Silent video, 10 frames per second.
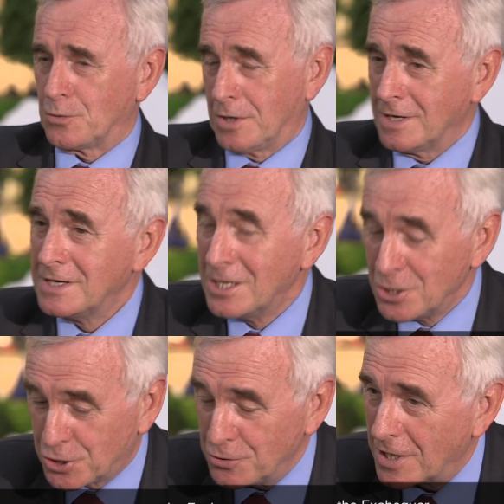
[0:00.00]
Okay.
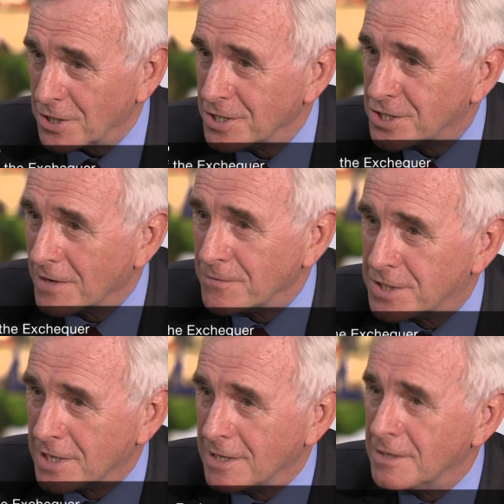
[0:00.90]

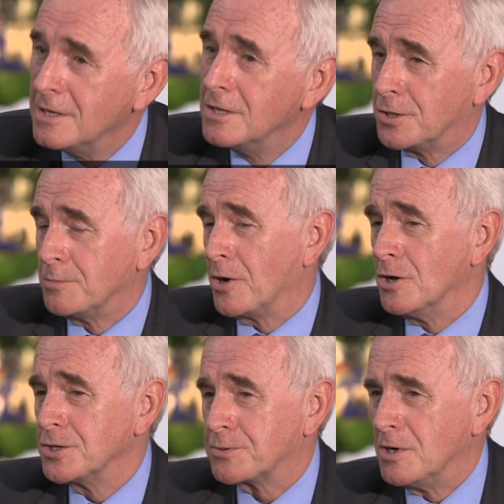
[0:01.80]
2017. The
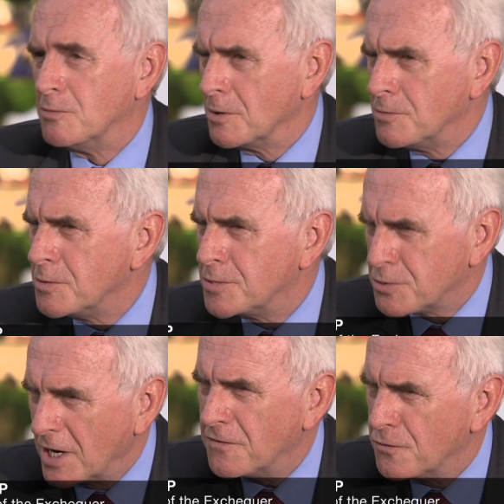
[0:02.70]
polls were, well, we were
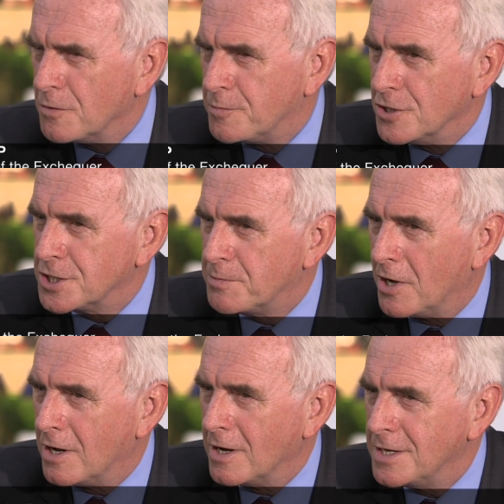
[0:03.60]
24 points
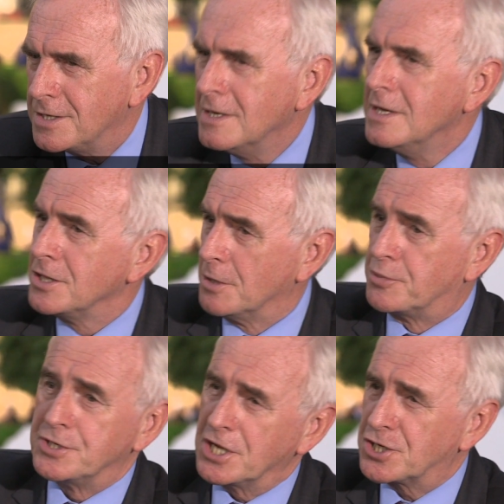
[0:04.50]
behind the
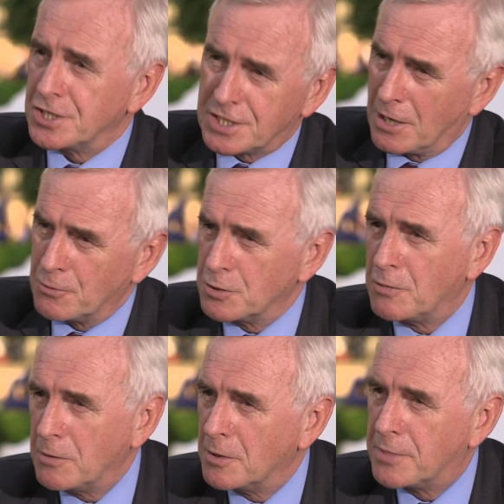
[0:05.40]
prediction that
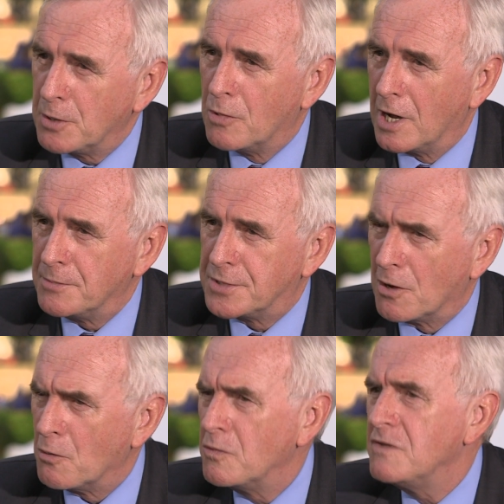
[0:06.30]
we would be wiped
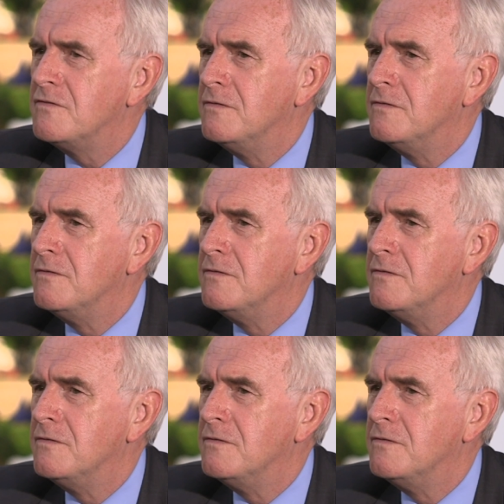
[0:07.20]
out. We